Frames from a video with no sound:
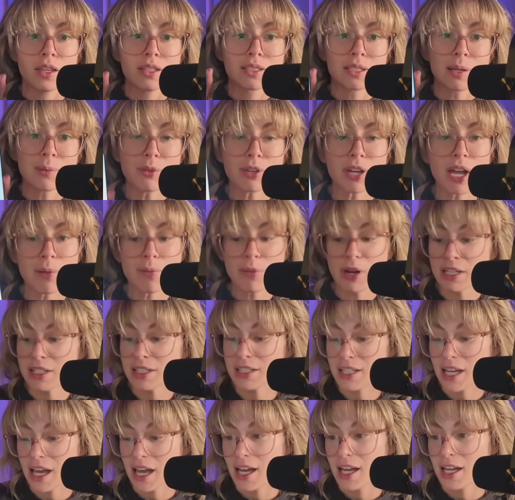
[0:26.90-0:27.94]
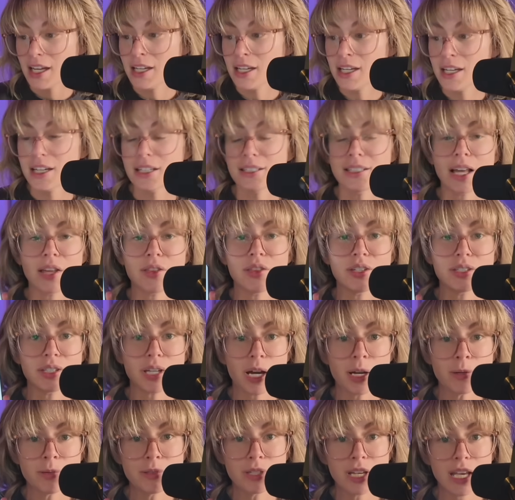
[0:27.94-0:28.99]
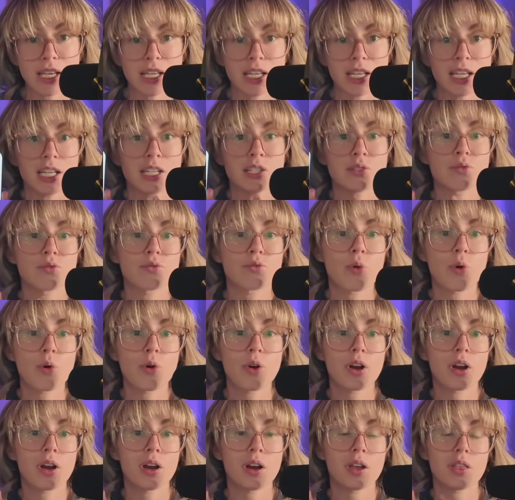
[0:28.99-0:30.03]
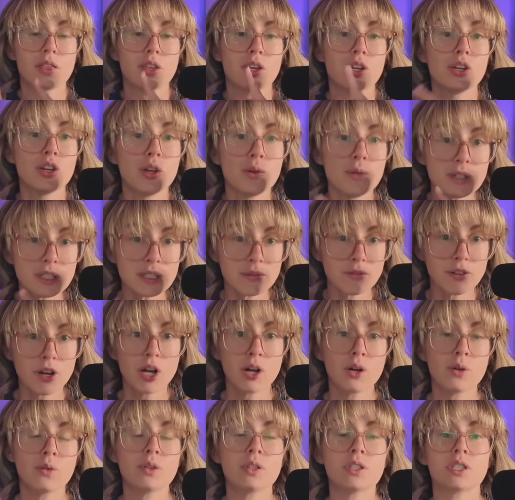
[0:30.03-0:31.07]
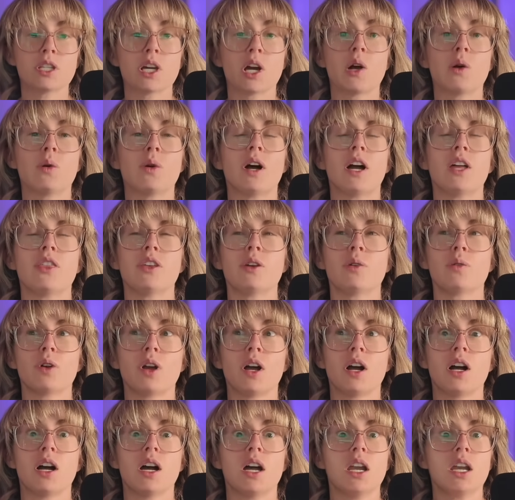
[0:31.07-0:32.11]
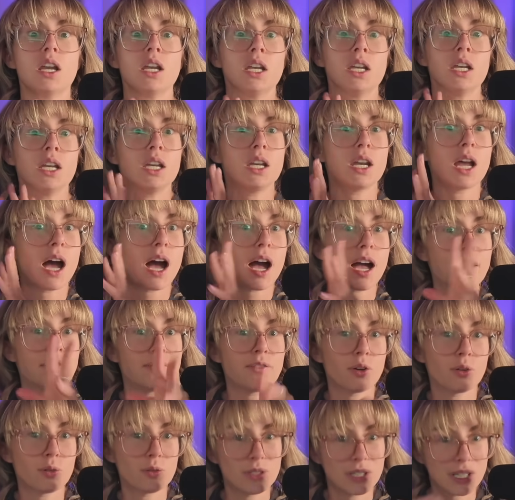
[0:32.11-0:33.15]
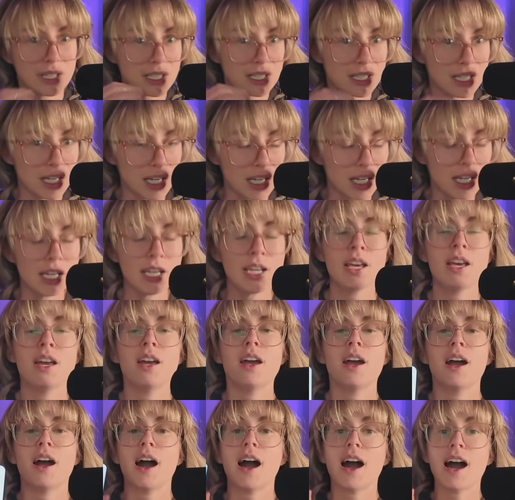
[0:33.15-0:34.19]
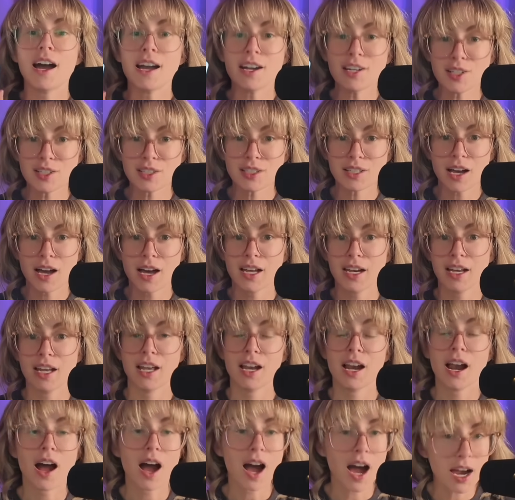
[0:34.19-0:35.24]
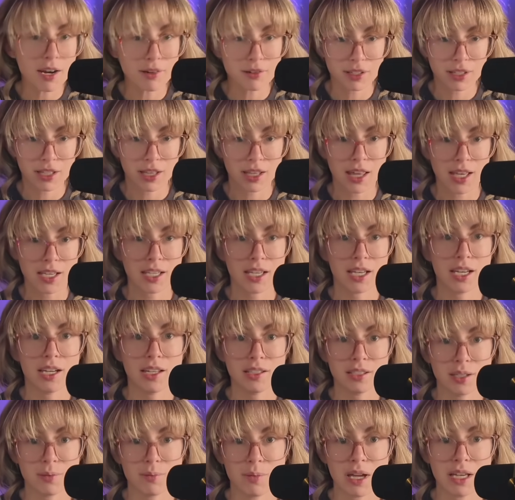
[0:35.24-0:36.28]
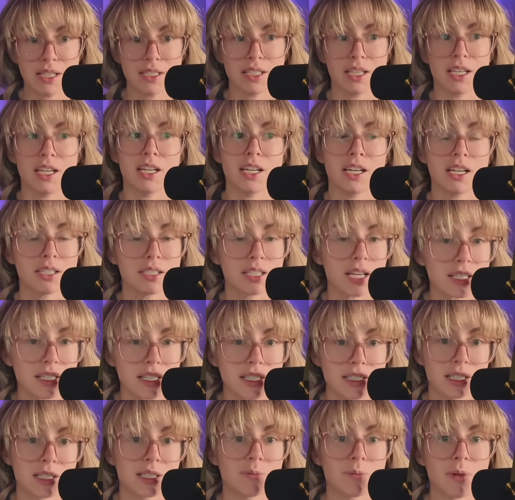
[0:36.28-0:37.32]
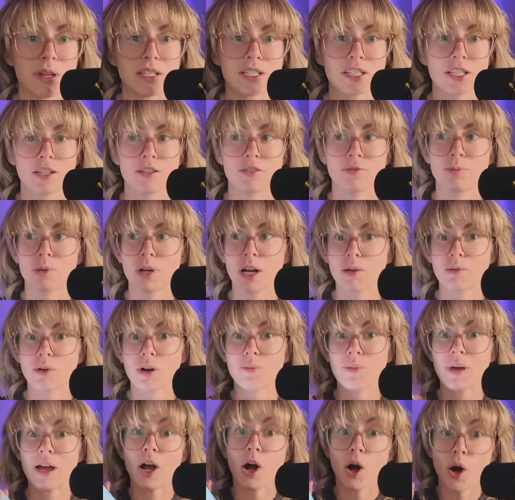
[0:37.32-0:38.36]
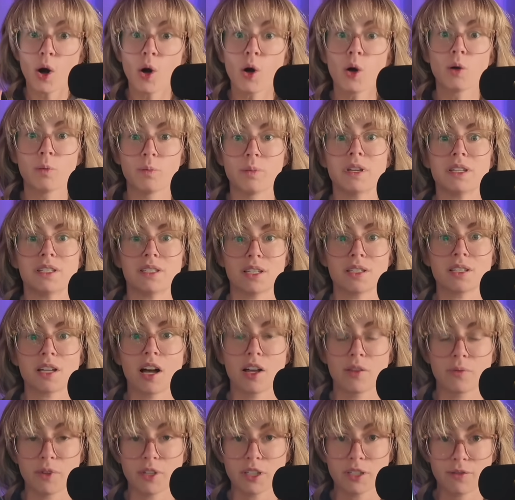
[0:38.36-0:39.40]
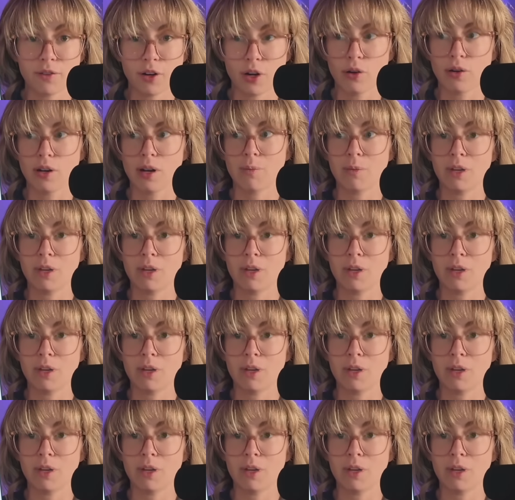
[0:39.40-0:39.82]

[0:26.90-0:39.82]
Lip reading: Something I must say is that this update is for the newest phone, so I think we're on iPhone 16. I just got it. I really like it. It's amazing. Yes, it's expensive, but I run my whole business on this phone.